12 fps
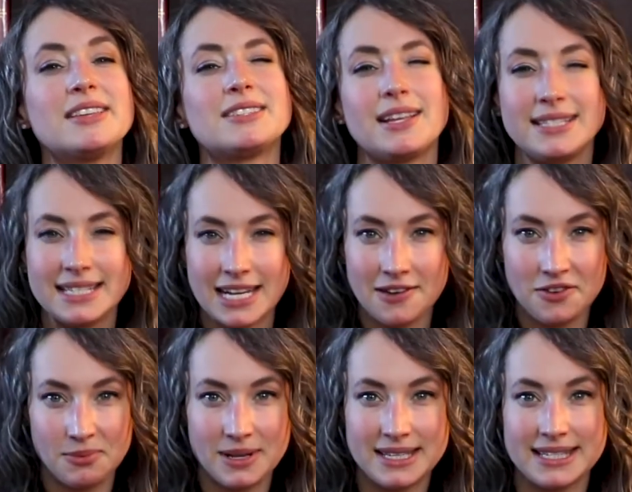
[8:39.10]
So let's take a
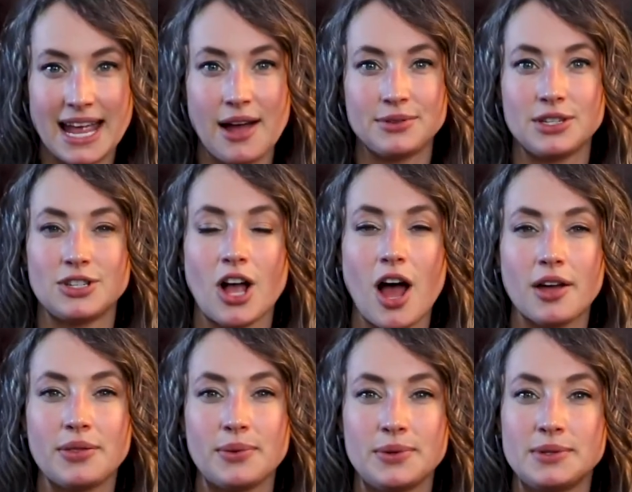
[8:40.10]
few minutes now to
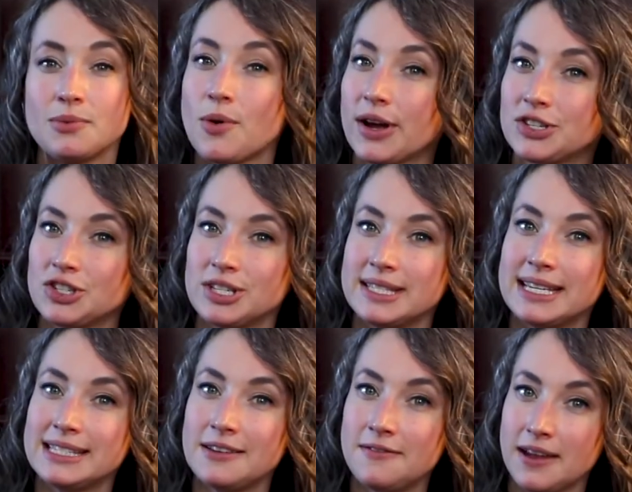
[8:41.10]
talk through some questions
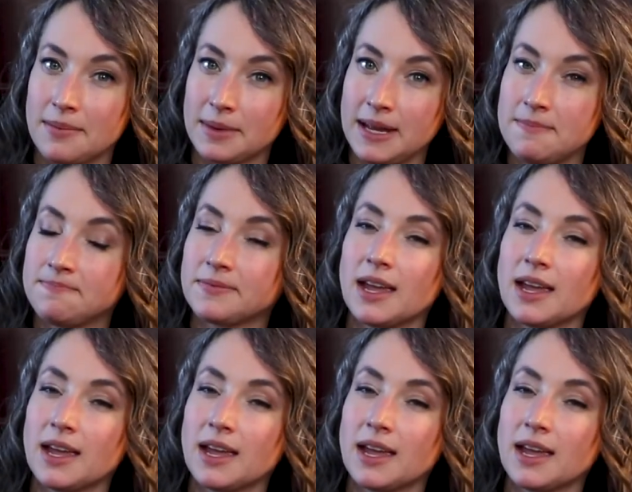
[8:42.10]
as a family,